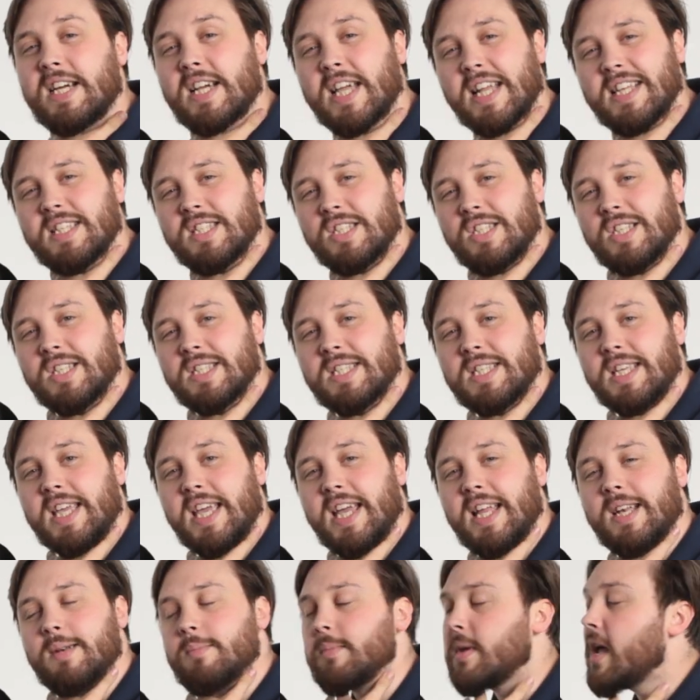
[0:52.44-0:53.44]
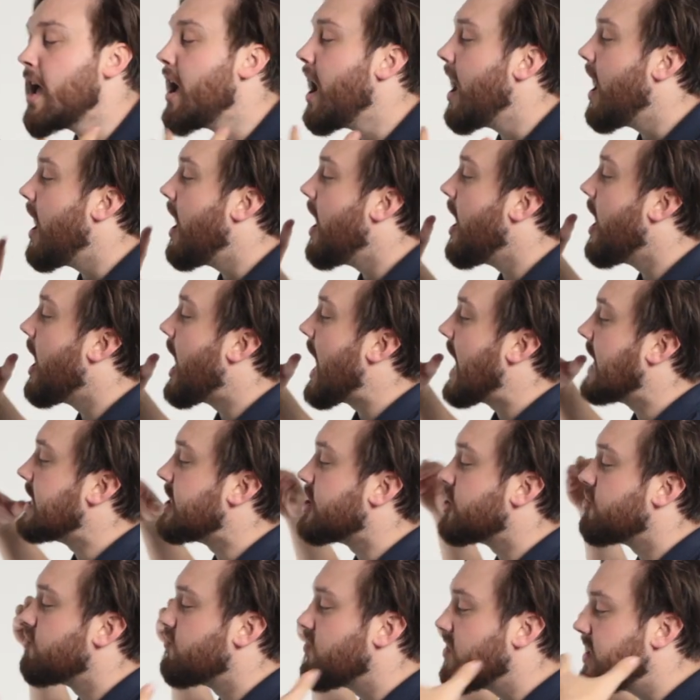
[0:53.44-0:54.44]
against your skin
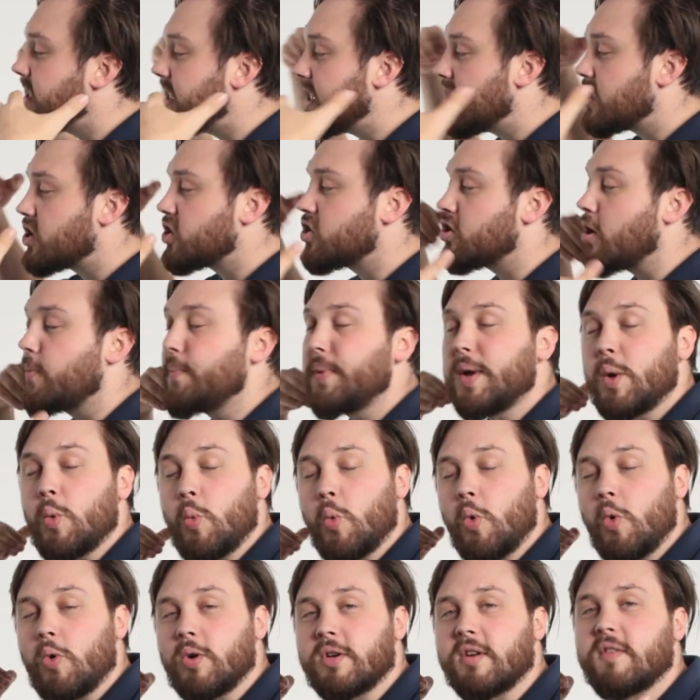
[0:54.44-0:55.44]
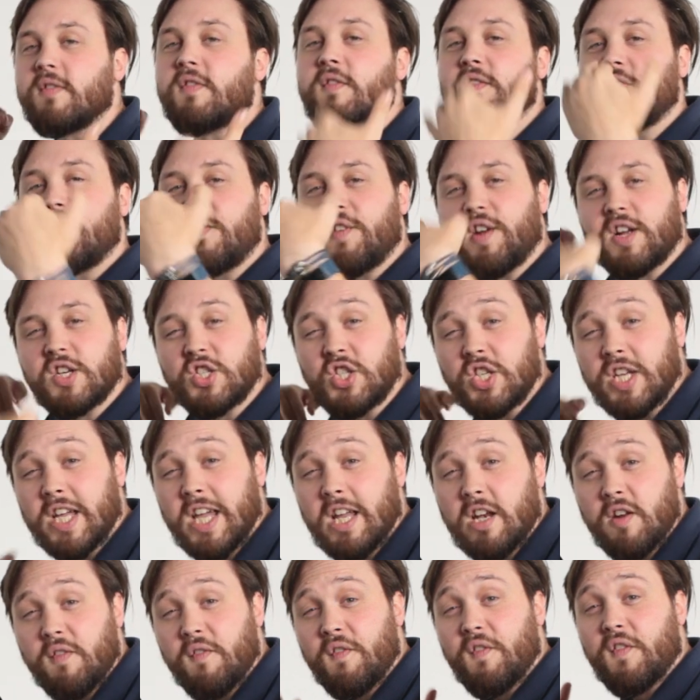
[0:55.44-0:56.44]
and really stopping water from flushing
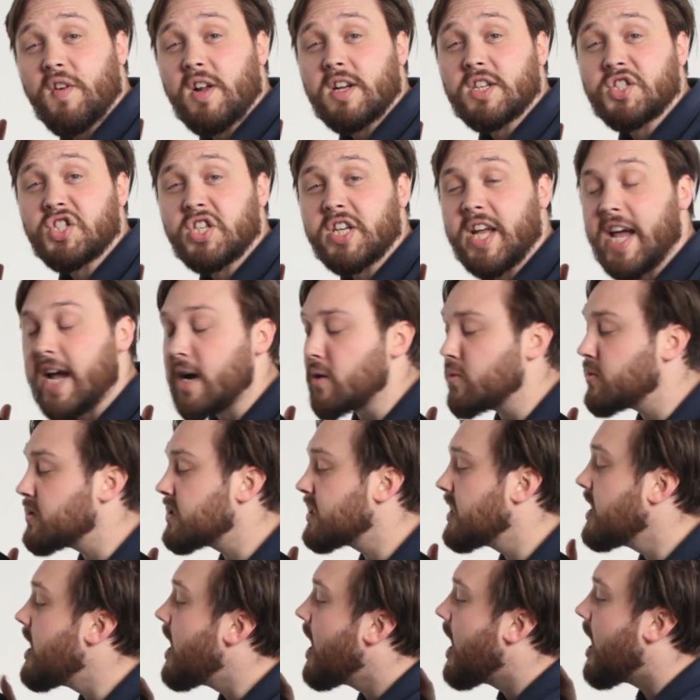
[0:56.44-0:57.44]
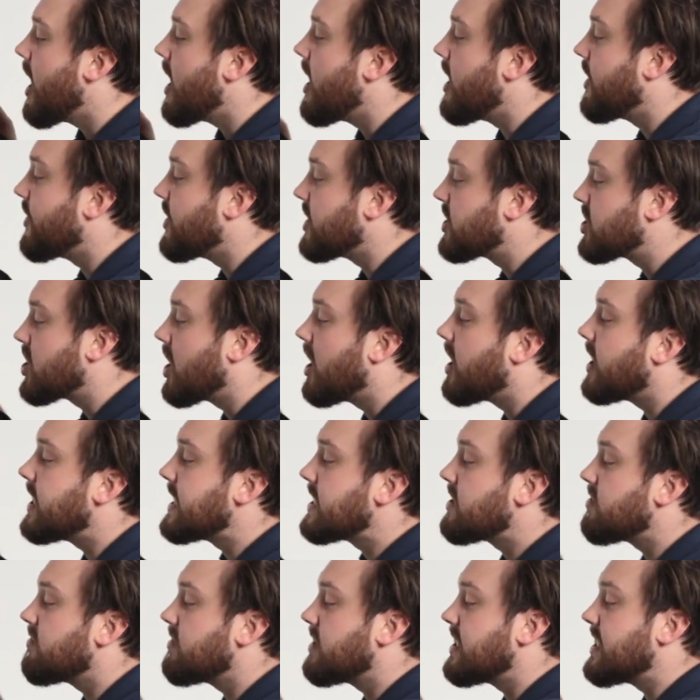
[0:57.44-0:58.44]
in and flushing out. The
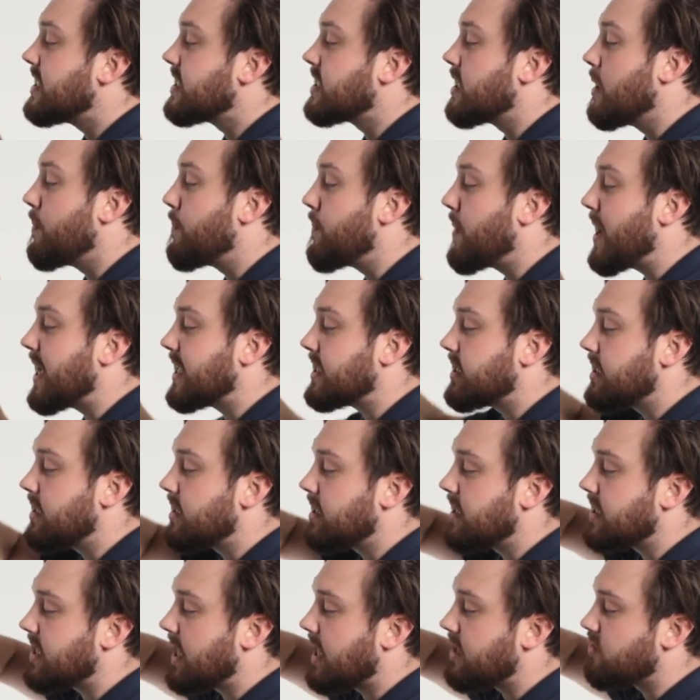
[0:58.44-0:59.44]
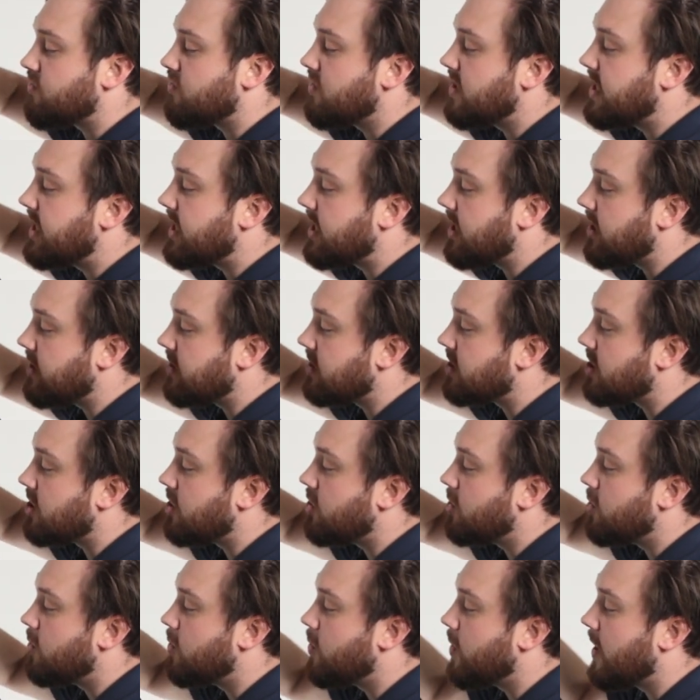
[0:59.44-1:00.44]
tighter it is, the better, because that's really going
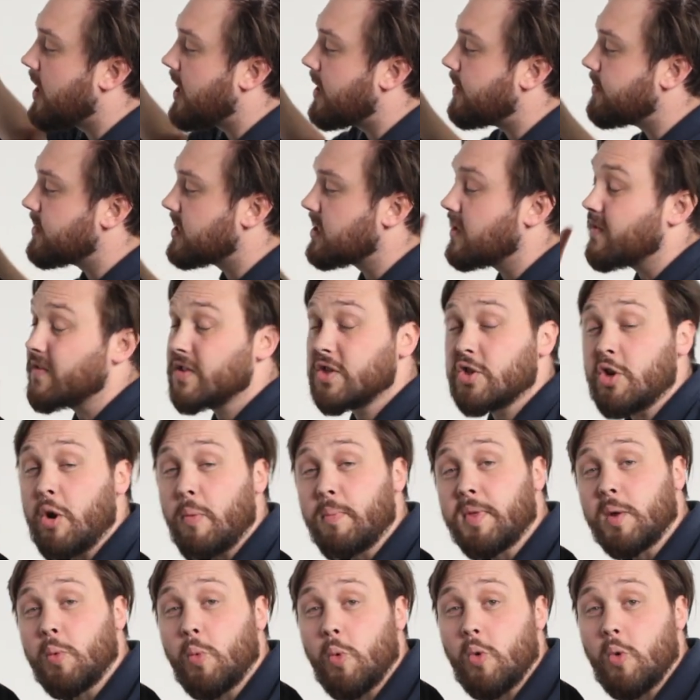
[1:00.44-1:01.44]
to sort of stop the